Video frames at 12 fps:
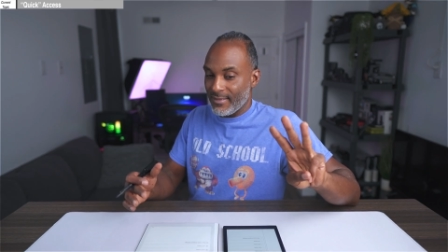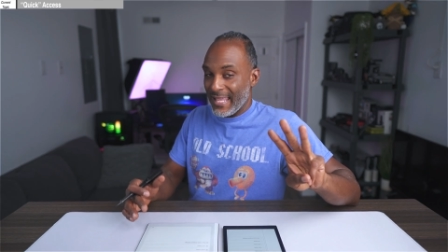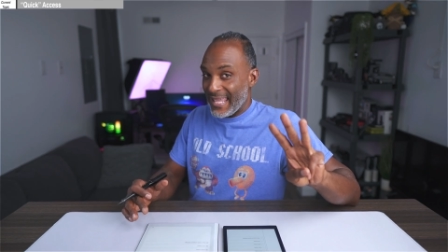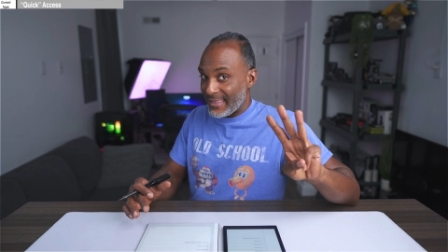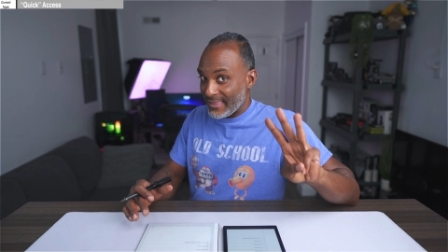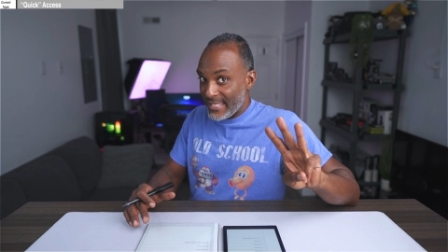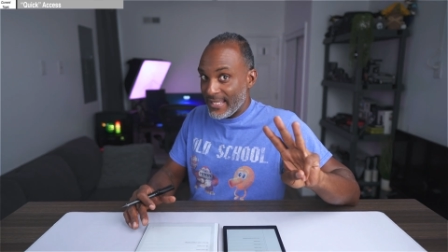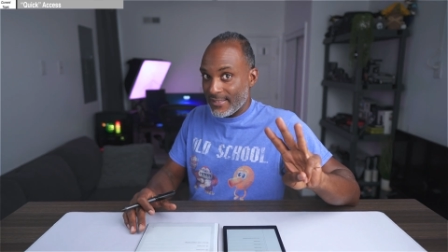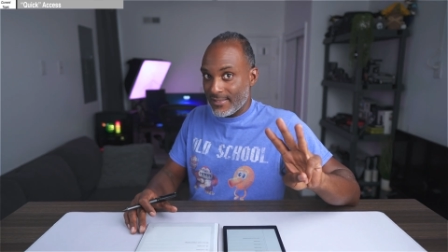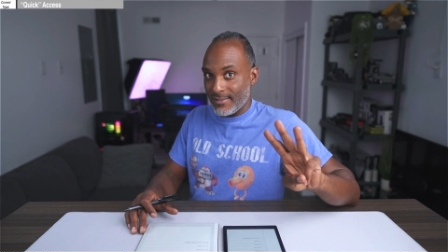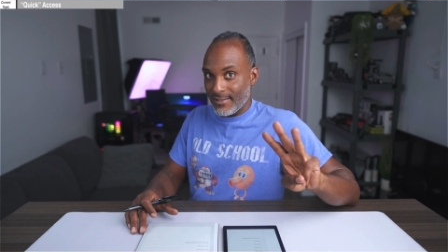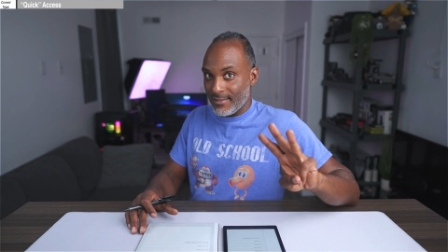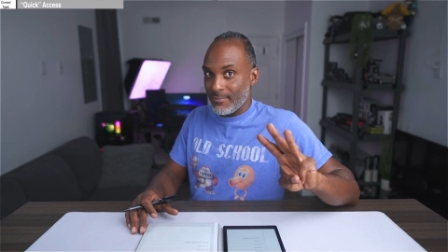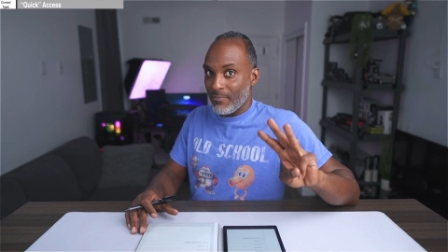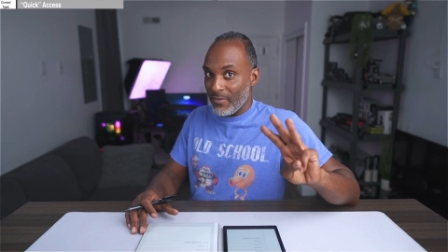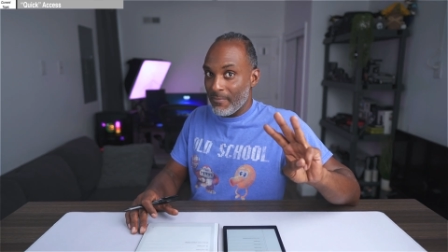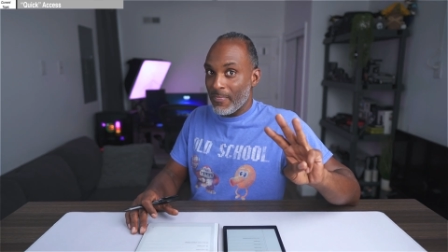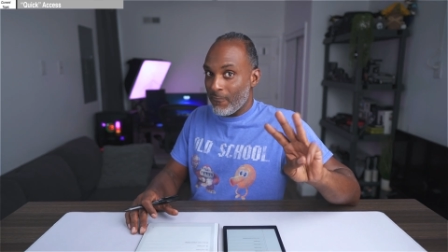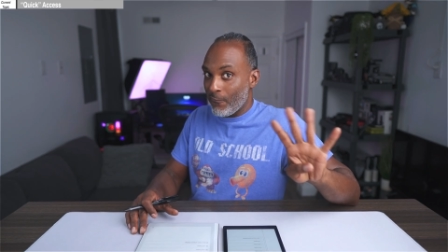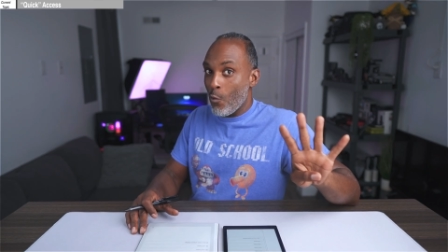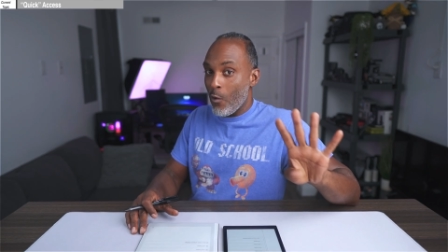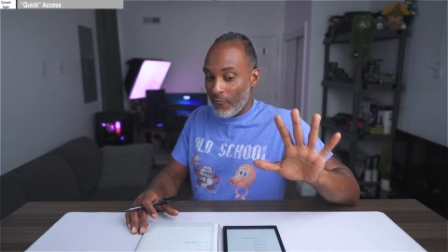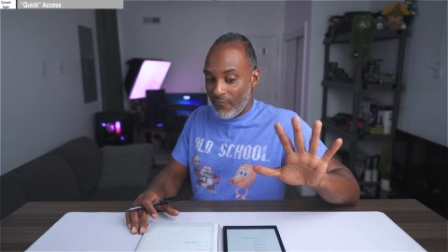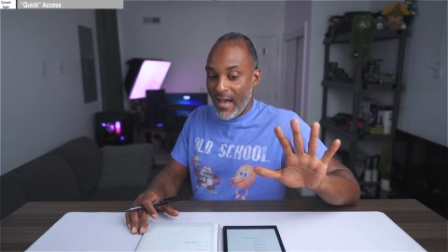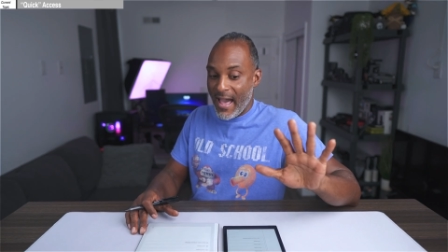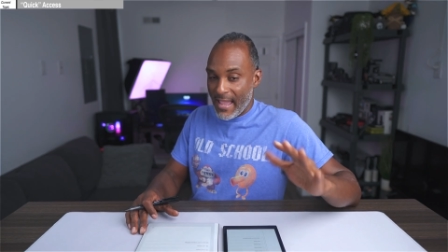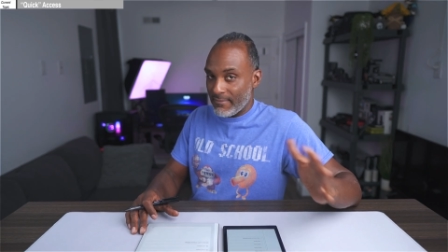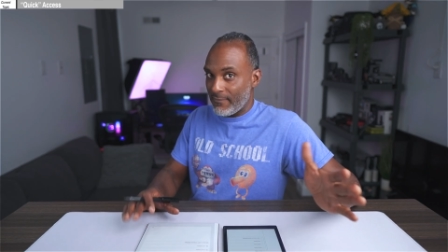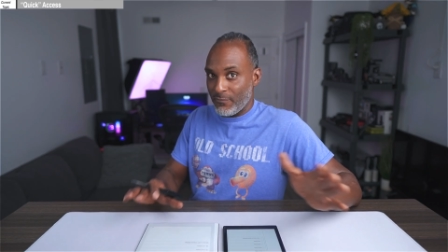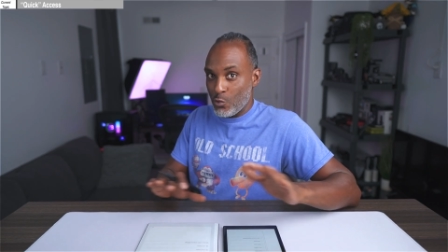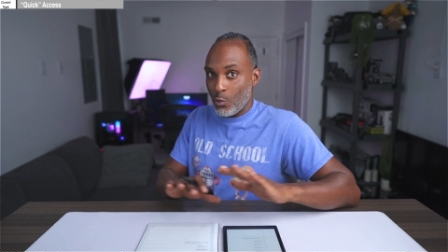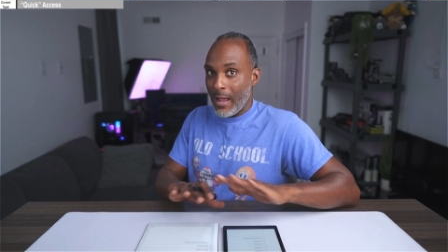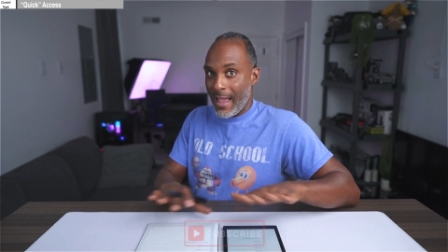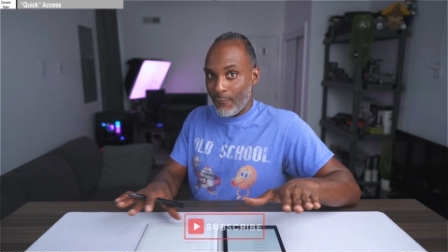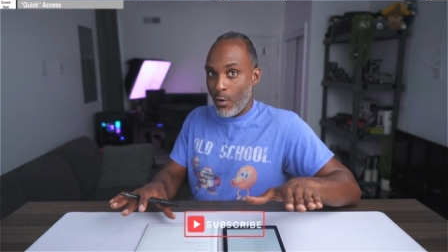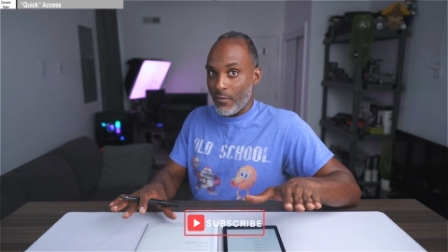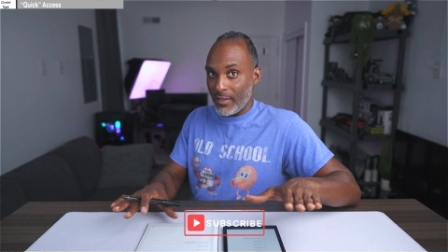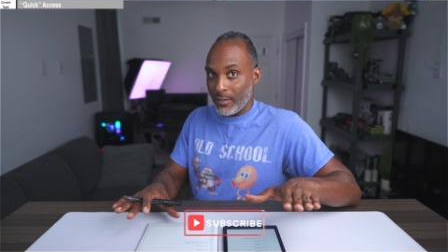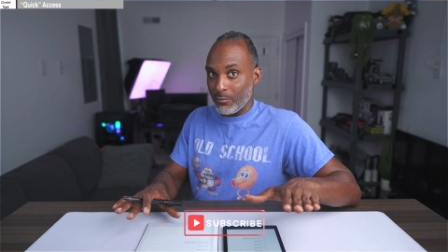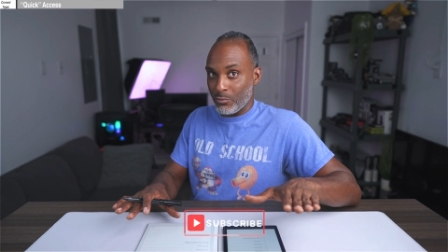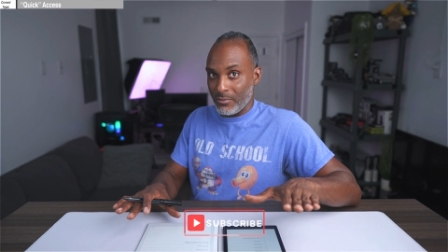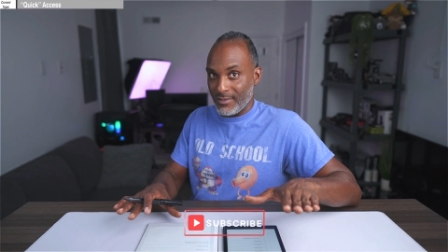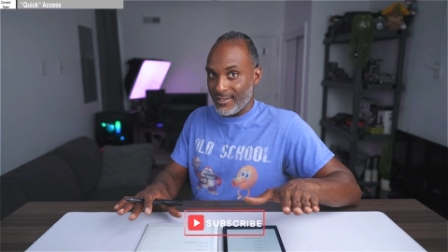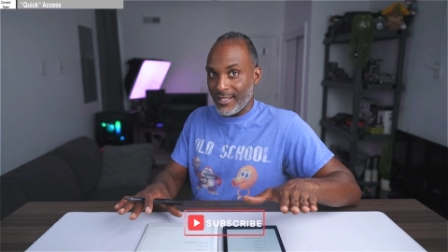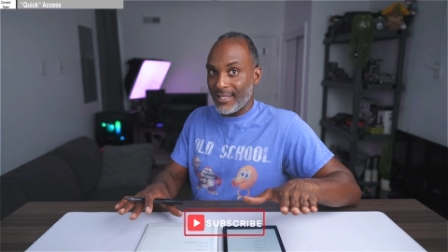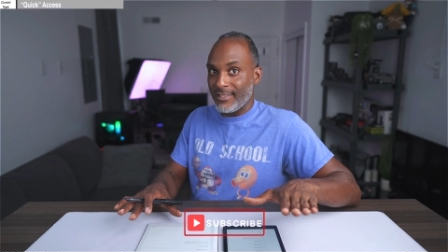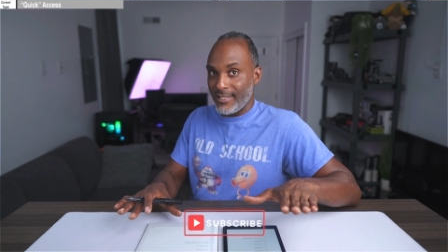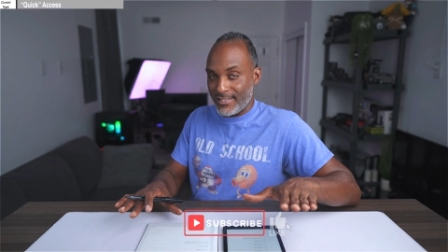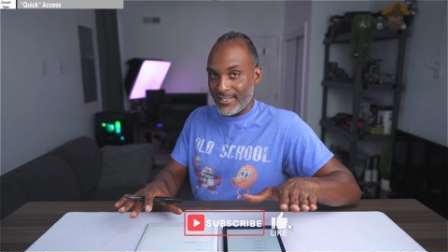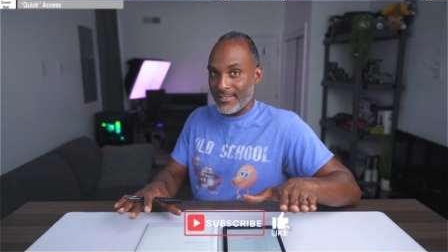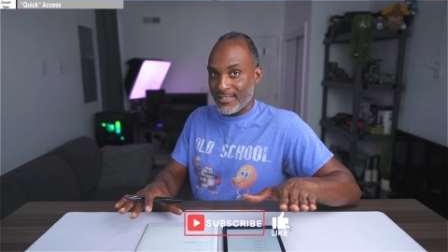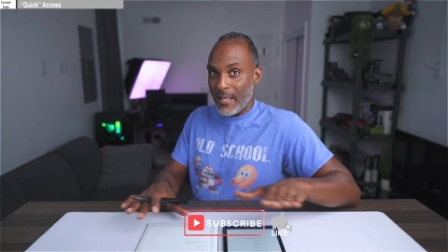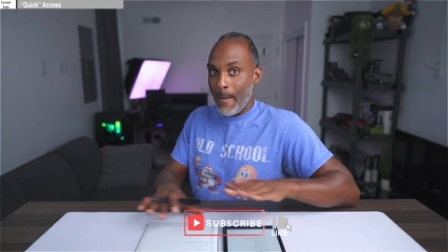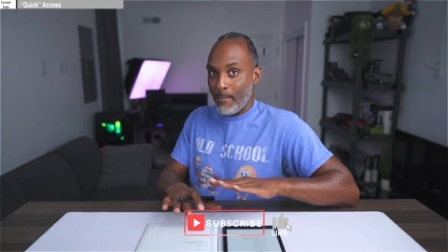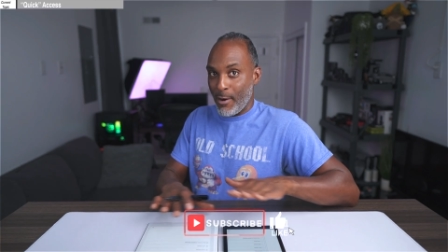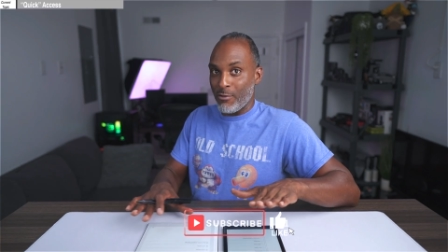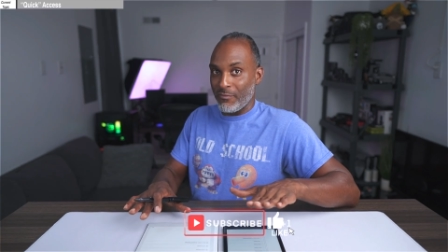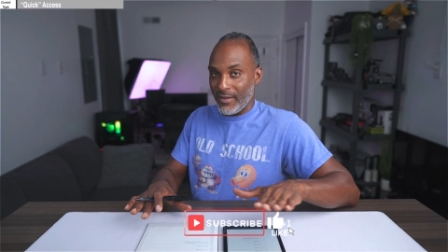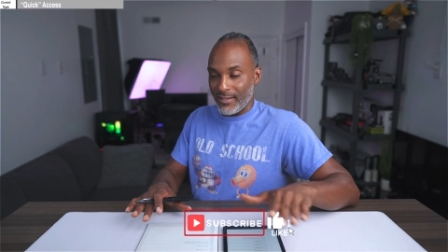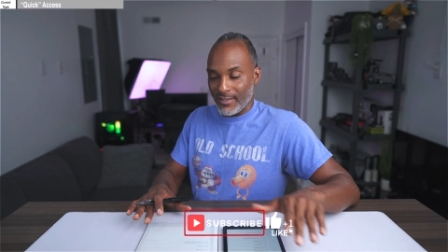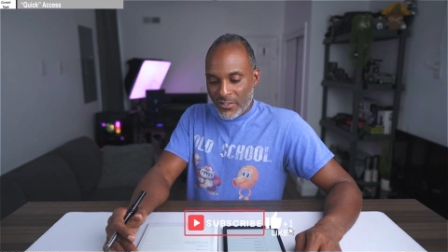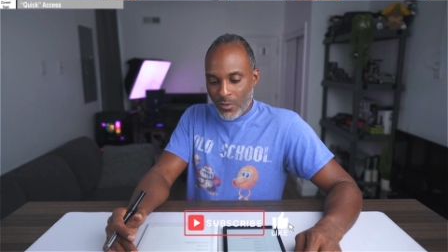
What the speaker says: At least 4 or 5 if you don't have all the conditions perfect.